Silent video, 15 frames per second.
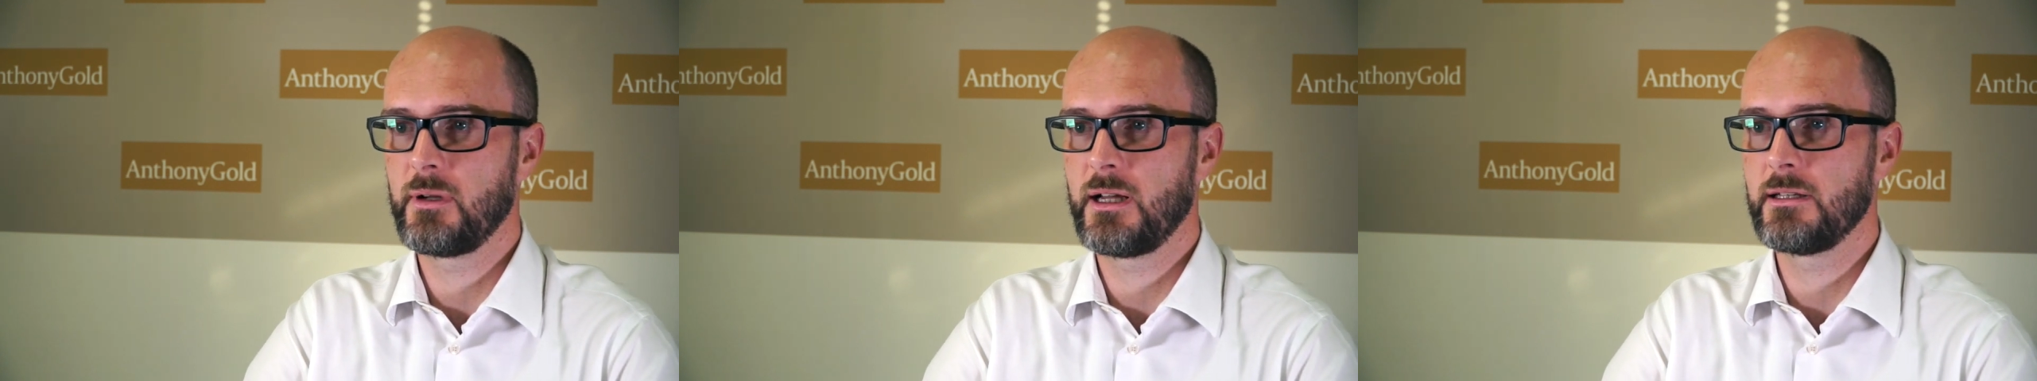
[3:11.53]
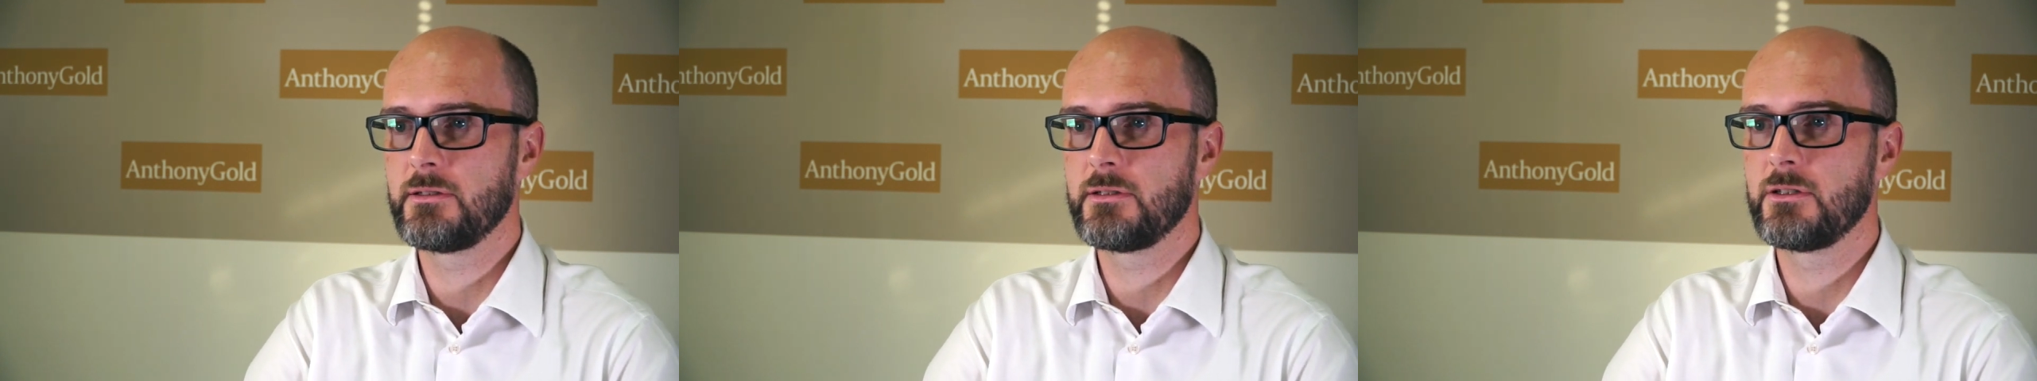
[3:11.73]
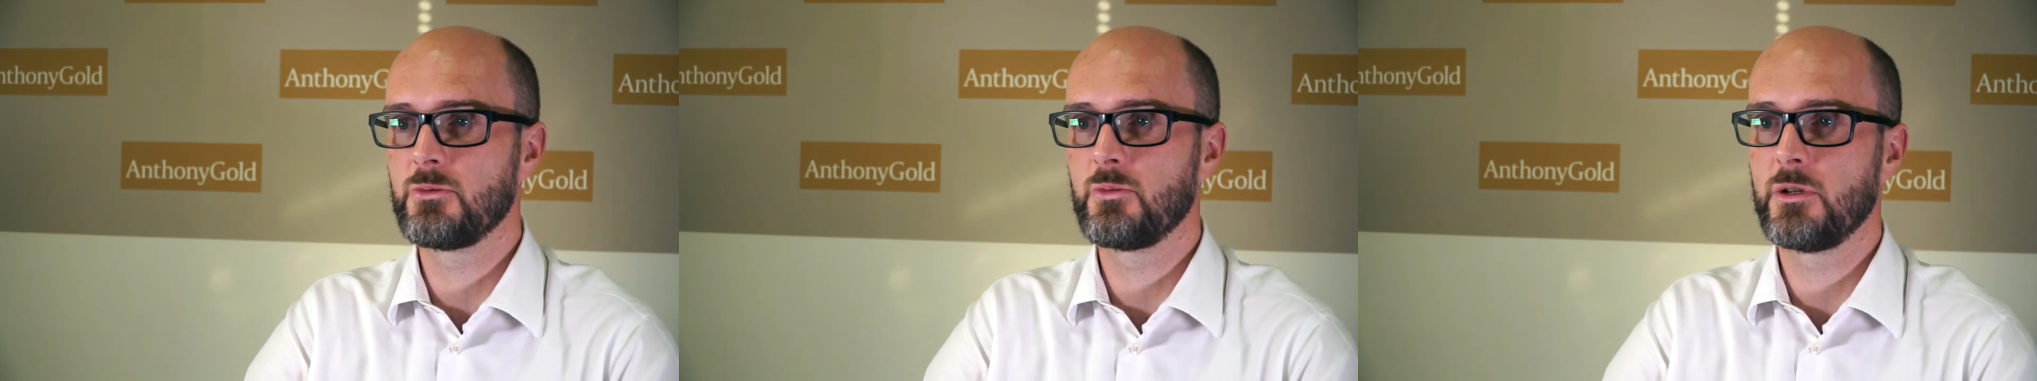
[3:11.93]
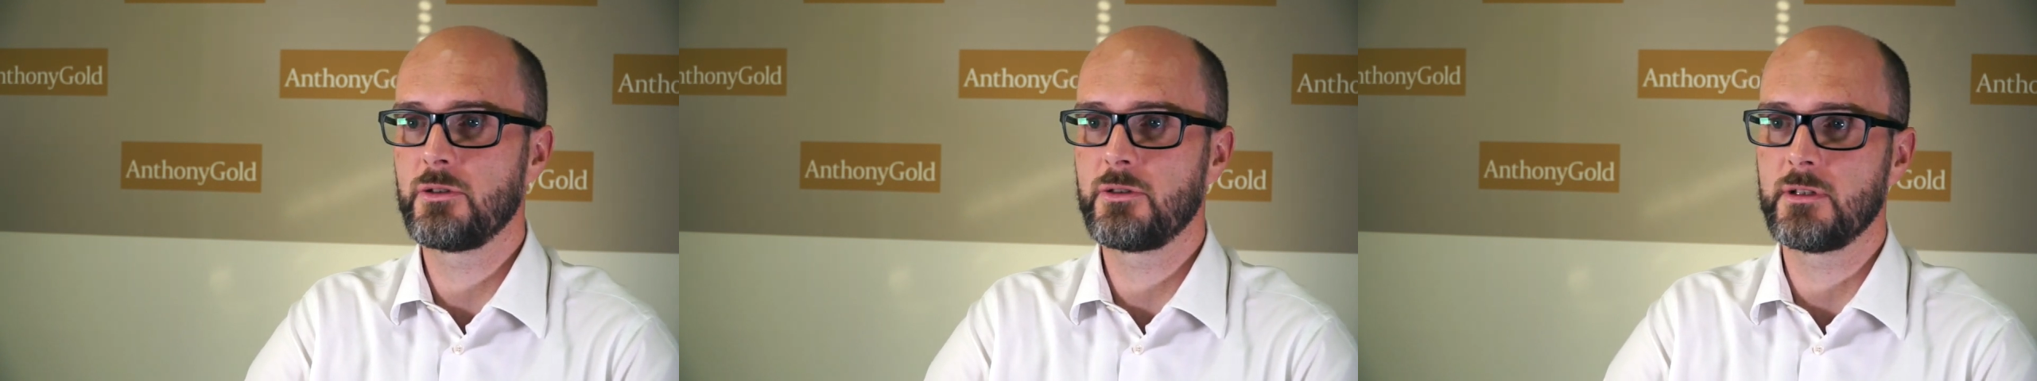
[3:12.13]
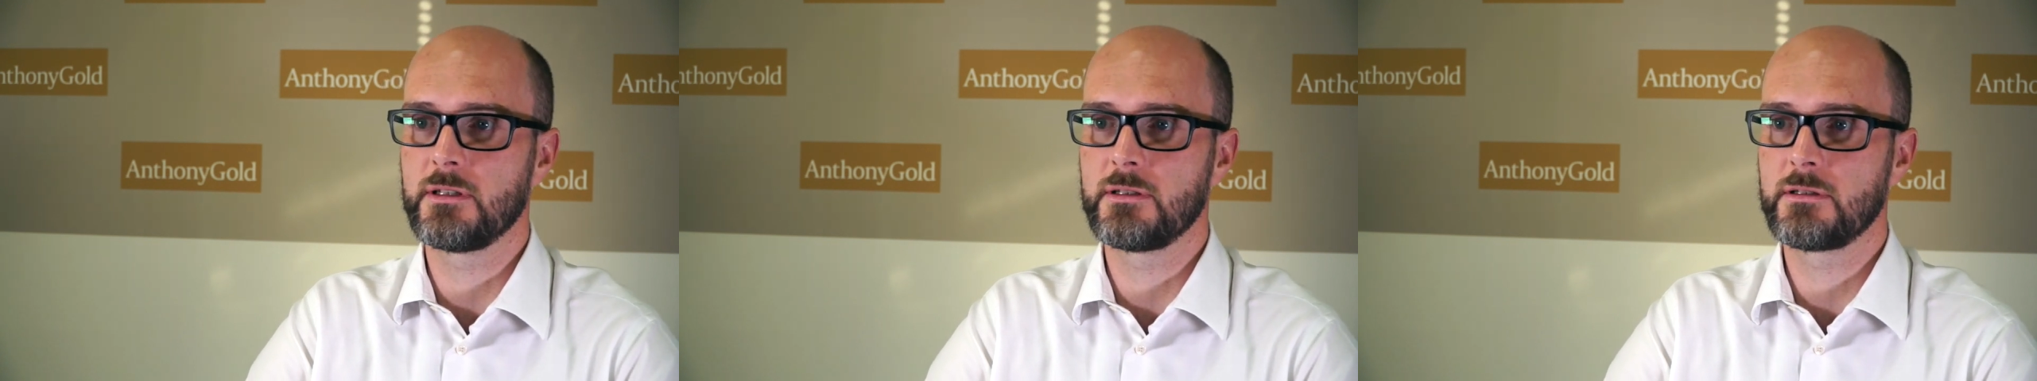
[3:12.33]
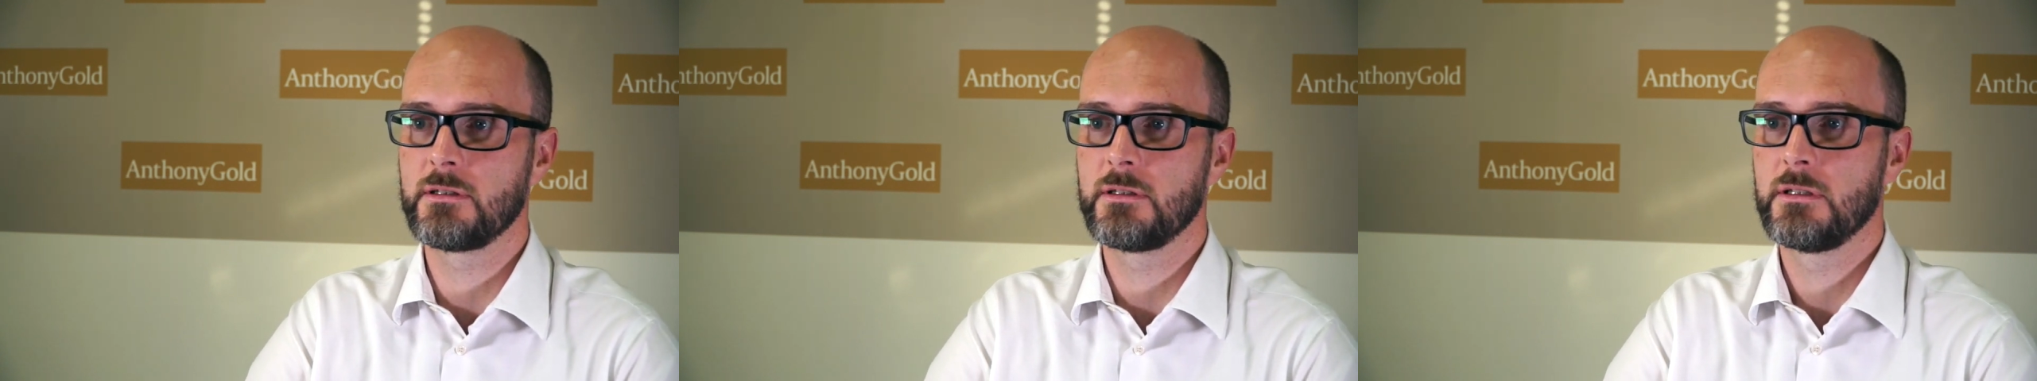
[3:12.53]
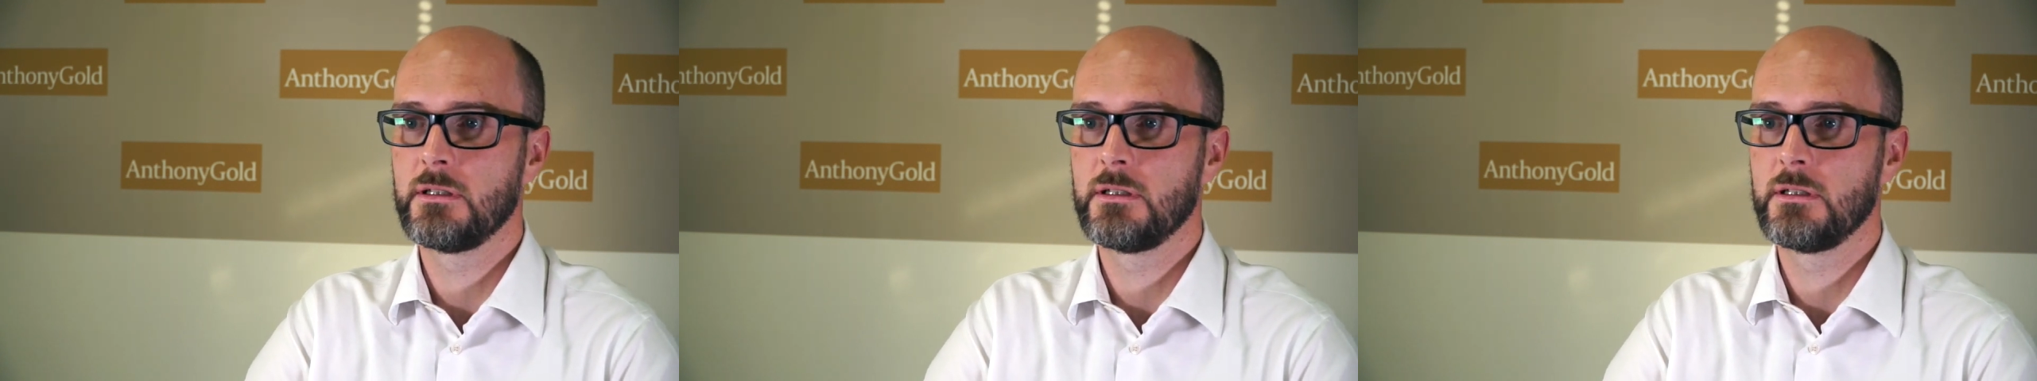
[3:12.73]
balance is worth it.